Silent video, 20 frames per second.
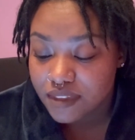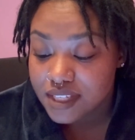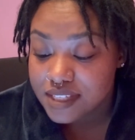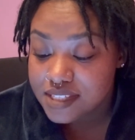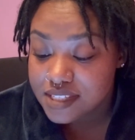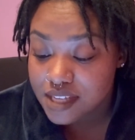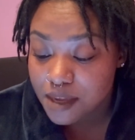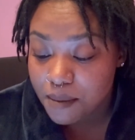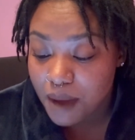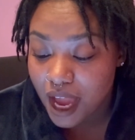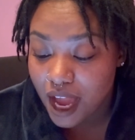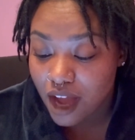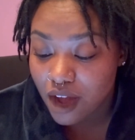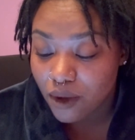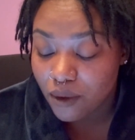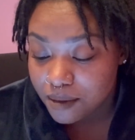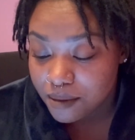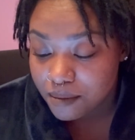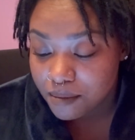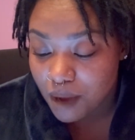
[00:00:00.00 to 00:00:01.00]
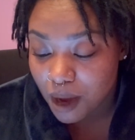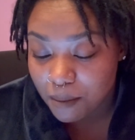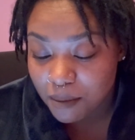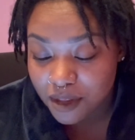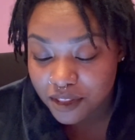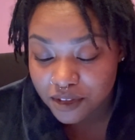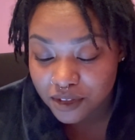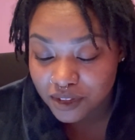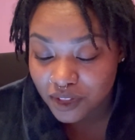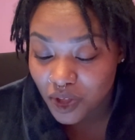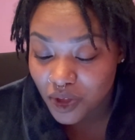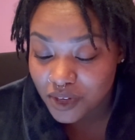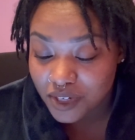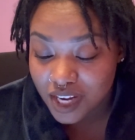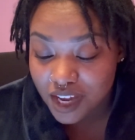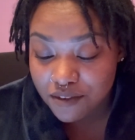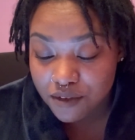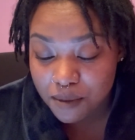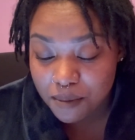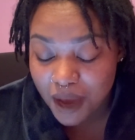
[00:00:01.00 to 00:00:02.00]
Somehow, my mother-in-law
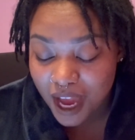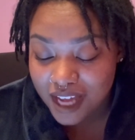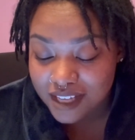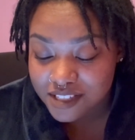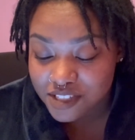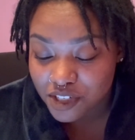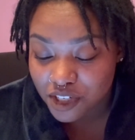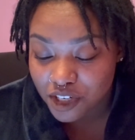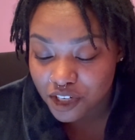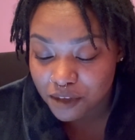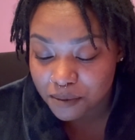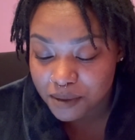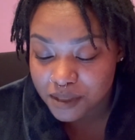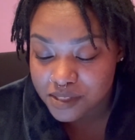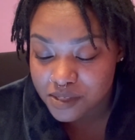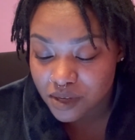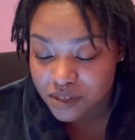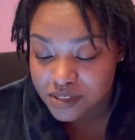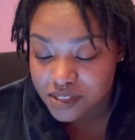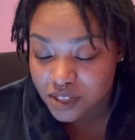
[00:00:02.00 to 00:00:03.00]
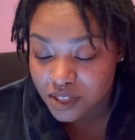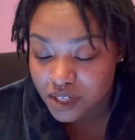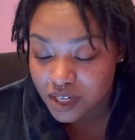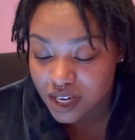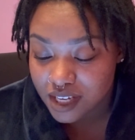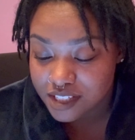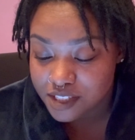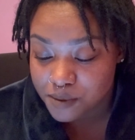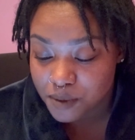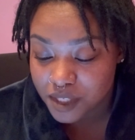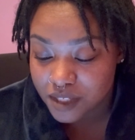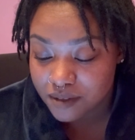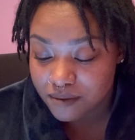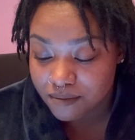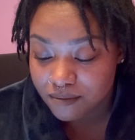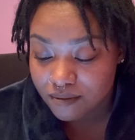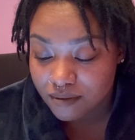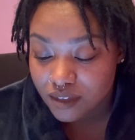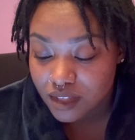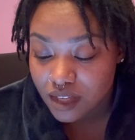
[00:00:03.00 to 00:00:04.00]
never passed her herpes onto her
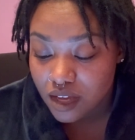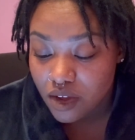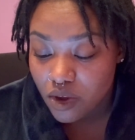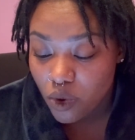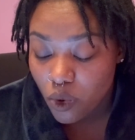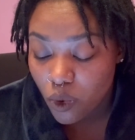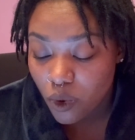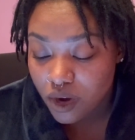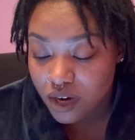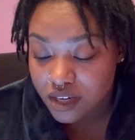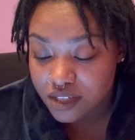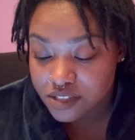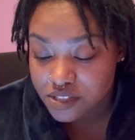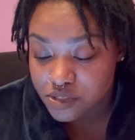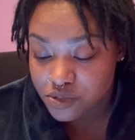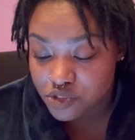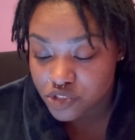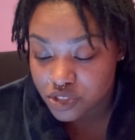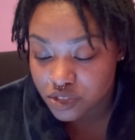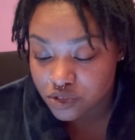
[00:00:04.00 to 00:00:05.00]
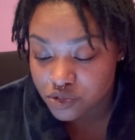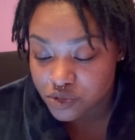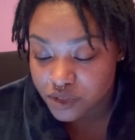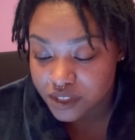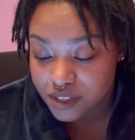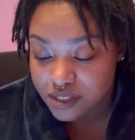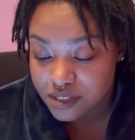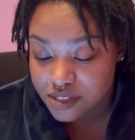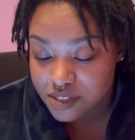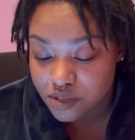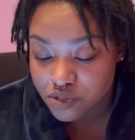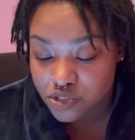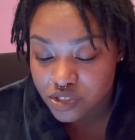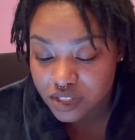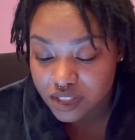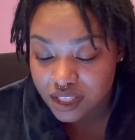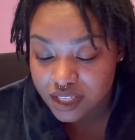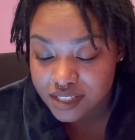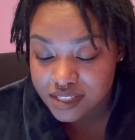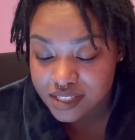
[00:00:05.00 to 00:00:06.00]
husband or her 2 children, so she
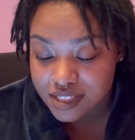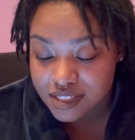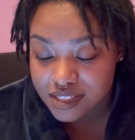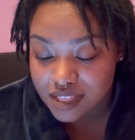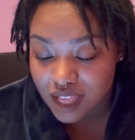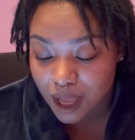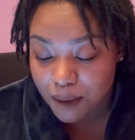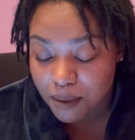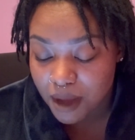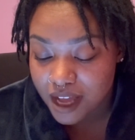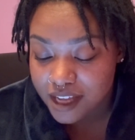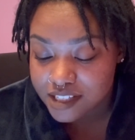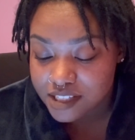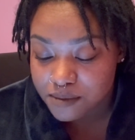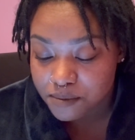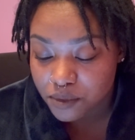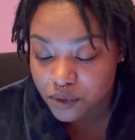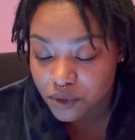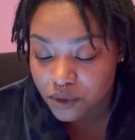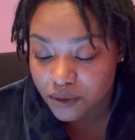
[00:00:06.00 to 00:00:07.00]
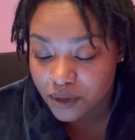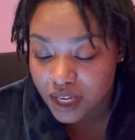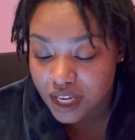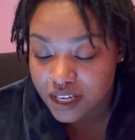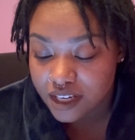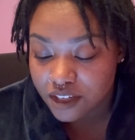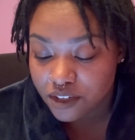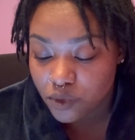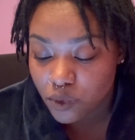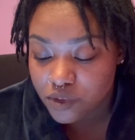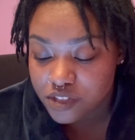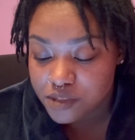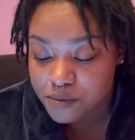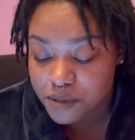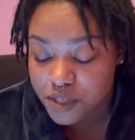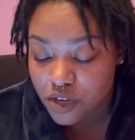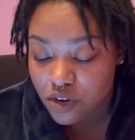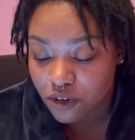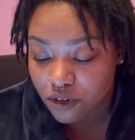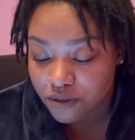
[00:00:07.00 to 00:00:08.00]
thinks it's not possible and ignores
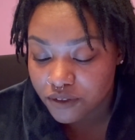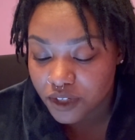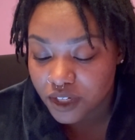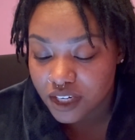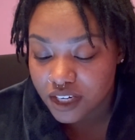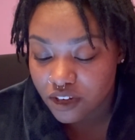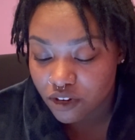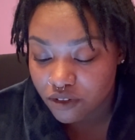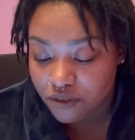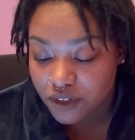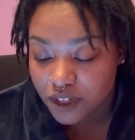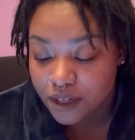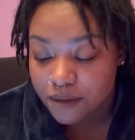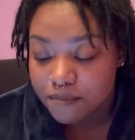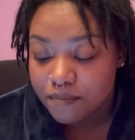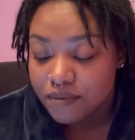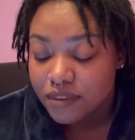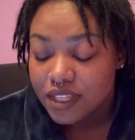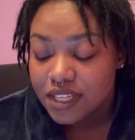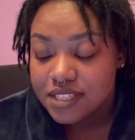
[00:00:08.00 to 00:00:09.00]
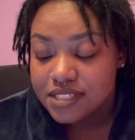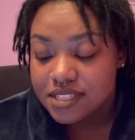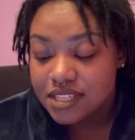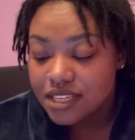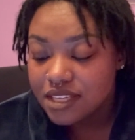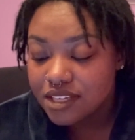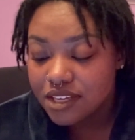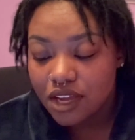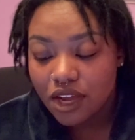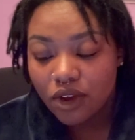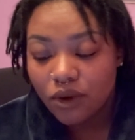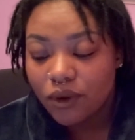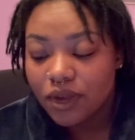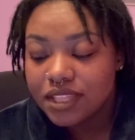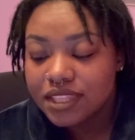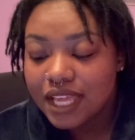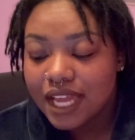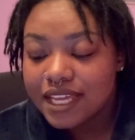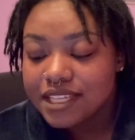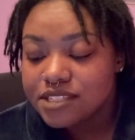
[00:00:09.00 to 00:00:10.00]
me over and over. See, no,
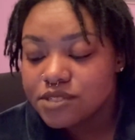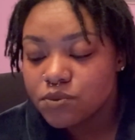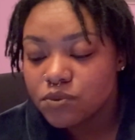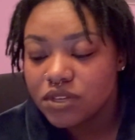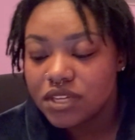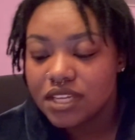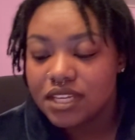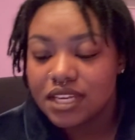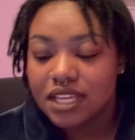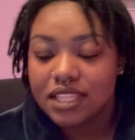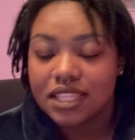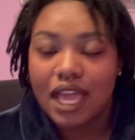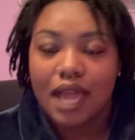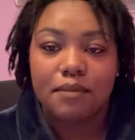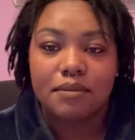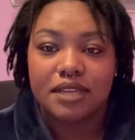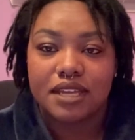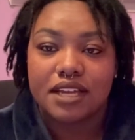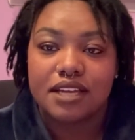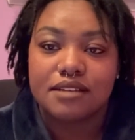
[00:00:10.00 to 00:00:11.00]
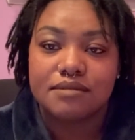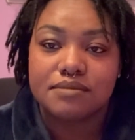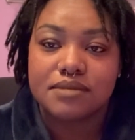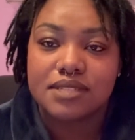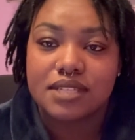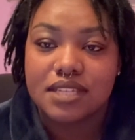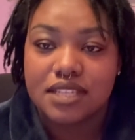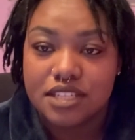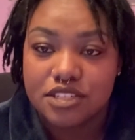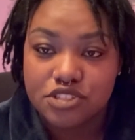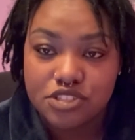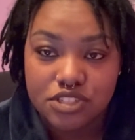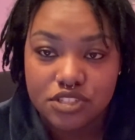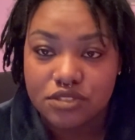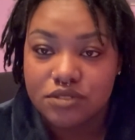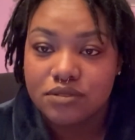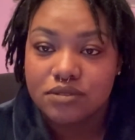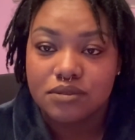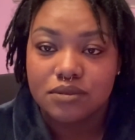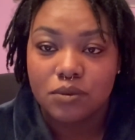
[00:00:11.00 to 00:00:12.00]
and that's when that becomes an
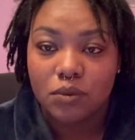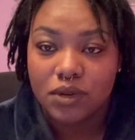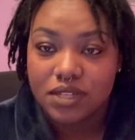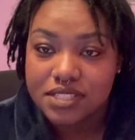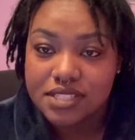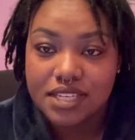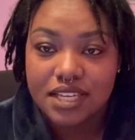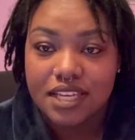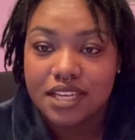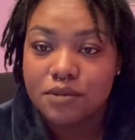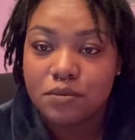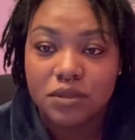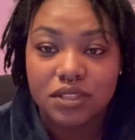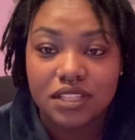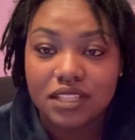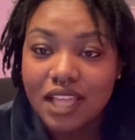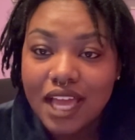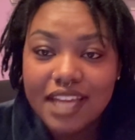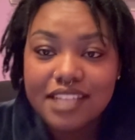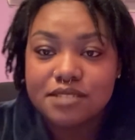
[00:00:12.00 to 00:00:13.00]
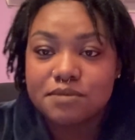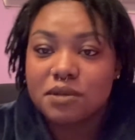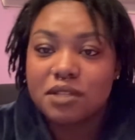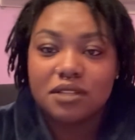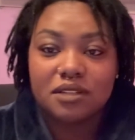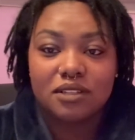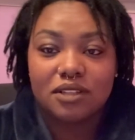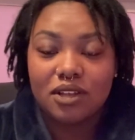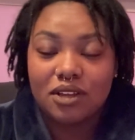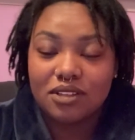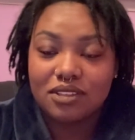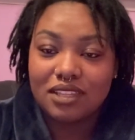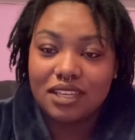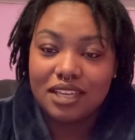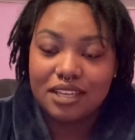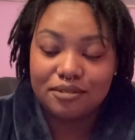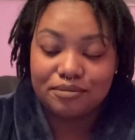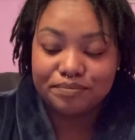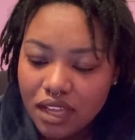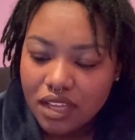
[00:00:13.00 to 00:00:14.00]
issue, once again, with the last mother-in-law
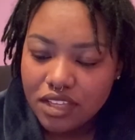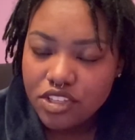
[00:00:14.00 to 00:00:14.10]
thing.